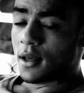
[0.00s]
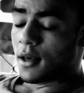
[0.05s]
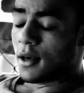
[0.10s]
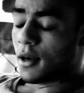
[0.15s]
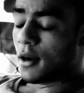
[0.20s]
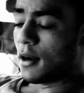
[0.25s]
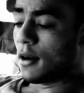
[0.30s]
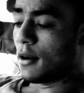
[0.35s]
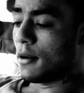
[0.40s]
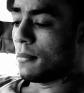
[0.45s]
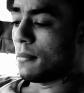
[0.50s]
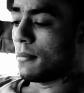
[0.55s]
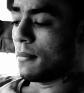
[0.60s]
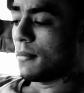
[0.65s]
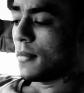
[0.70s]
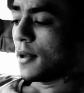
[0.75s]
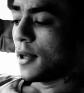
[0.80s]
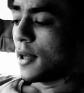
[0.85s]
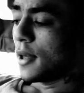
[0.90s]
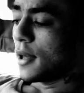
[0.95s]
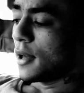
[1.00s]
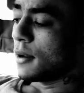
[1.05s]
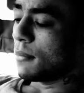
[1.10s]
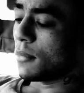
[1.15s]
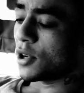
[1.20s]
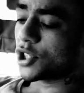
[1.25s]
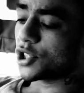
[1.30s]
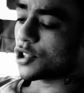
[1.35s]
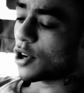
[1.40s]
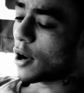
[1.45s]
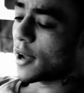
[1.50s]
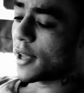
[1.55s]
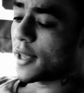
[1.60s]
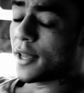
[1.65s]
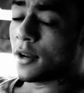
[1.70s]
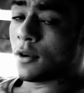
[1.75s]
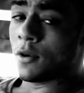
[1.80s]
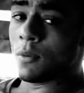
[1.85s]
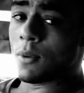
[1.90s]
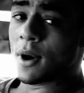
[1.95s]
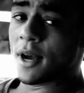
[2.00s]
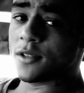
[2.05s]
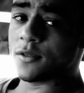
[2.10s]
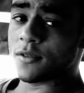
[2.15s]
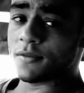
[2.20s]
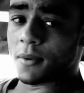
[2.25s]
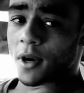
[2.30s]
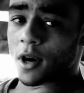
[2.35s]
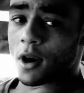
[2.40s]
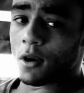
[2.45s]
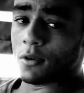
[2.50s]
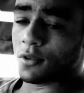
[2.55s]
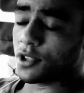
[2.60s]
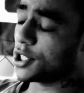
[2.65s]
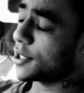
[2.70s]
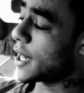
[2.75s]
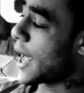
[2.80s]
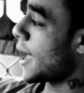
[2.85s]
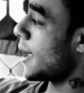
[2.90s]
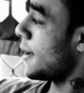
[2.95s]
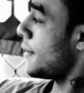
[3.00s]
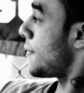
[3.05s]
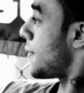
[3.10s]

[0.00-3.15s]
My striking always with my coach, Dave.